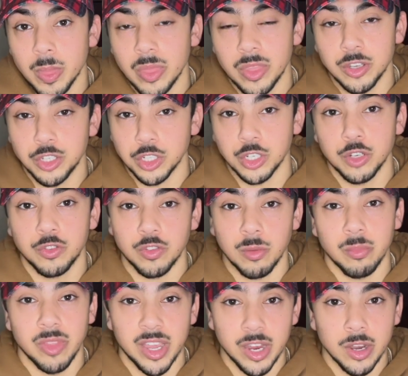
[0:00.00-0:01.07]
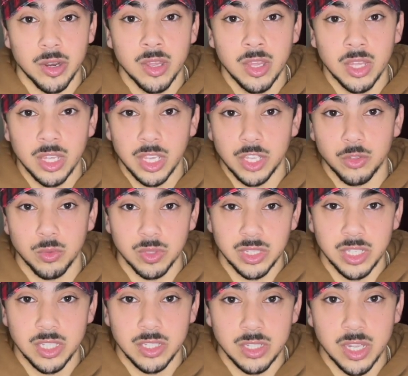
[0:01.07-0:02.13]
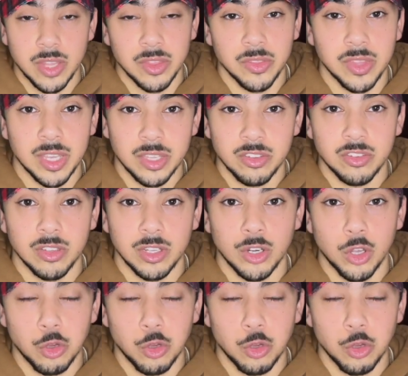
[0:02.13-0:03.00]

the sugar from there gets released, and then the insulin